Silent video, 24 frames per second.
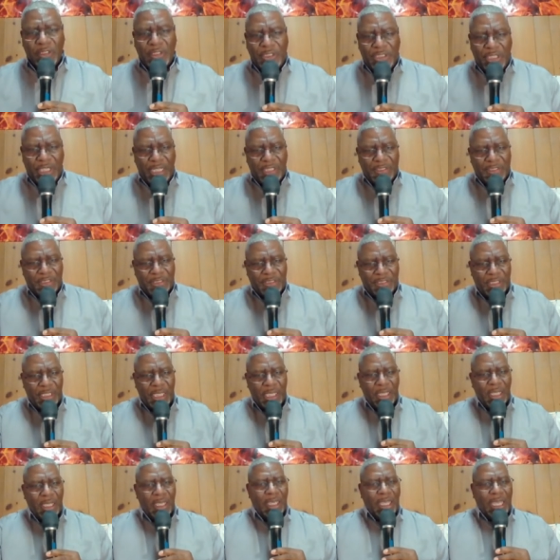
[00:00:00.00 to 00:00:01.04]
Jesus,
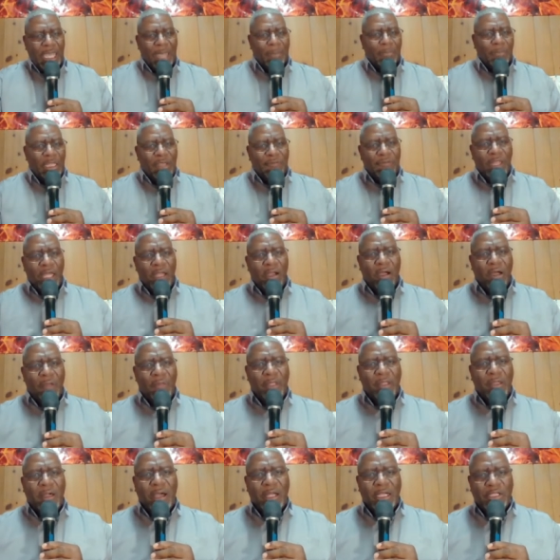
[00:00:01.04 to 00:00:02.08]
and believe in thy heart
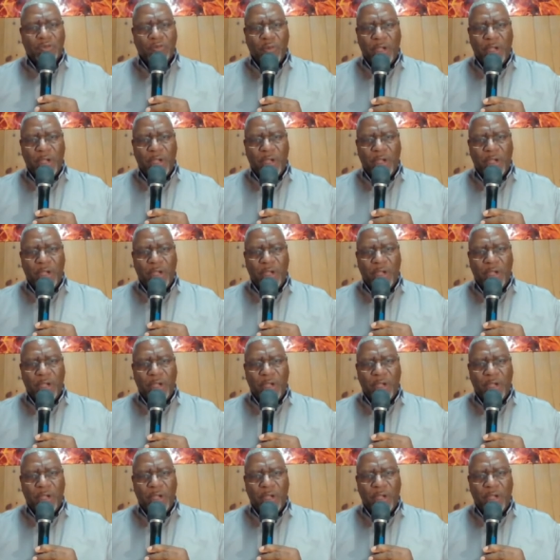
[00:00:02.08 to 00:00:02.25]
that God is